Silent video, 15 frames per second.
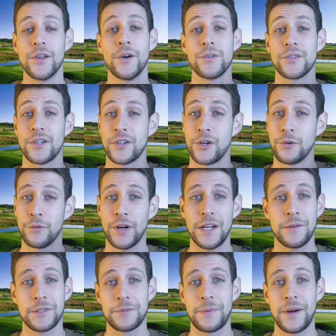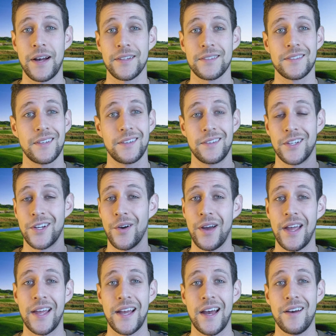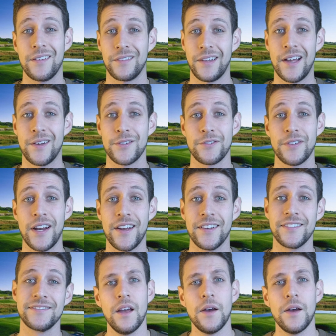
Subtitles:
Those are great spots to go hang out and lounge around.